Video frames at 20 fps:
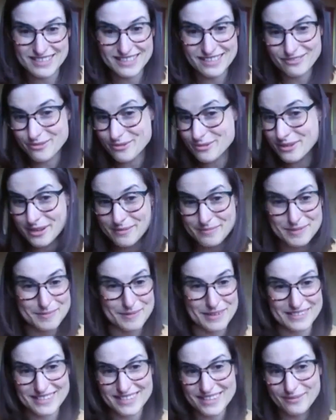and it all comes
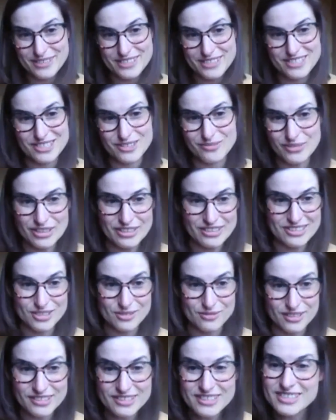back to the question of who you
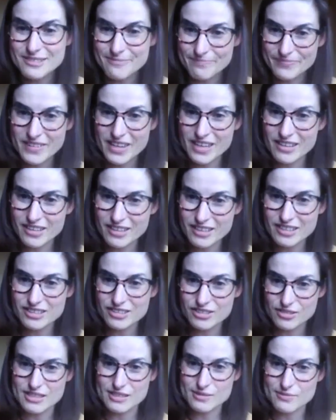trust
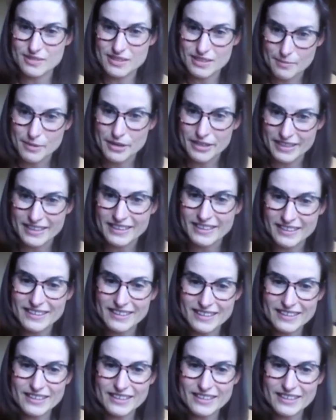with your money,